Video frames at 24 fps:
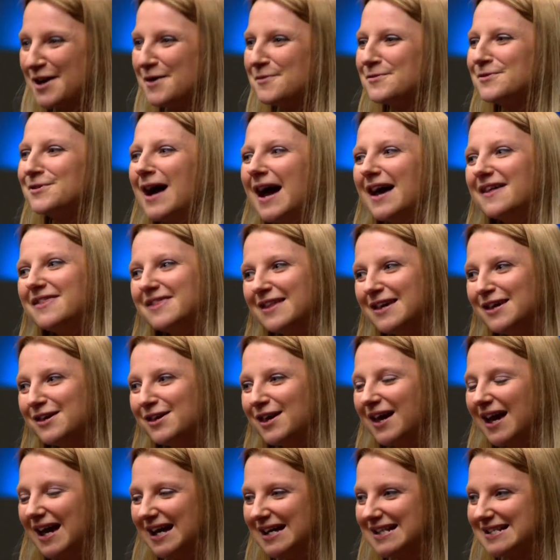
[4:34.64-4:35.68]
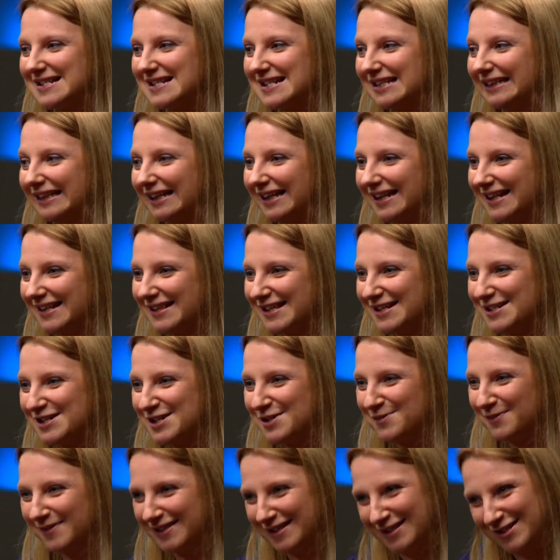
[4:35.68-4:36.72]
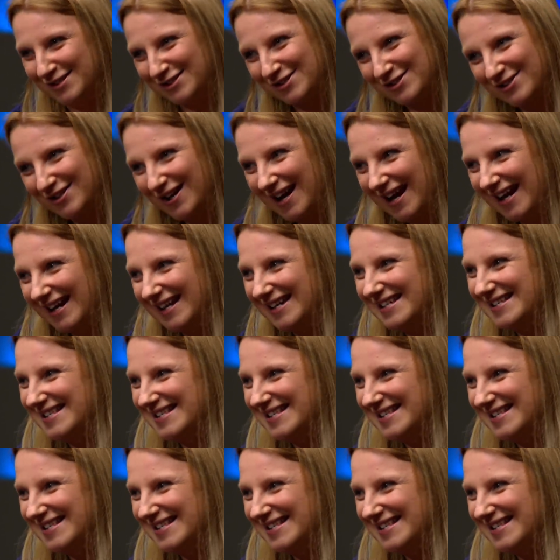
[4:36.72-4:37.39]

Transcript: Well, I think you can't sell it unless you're willing to try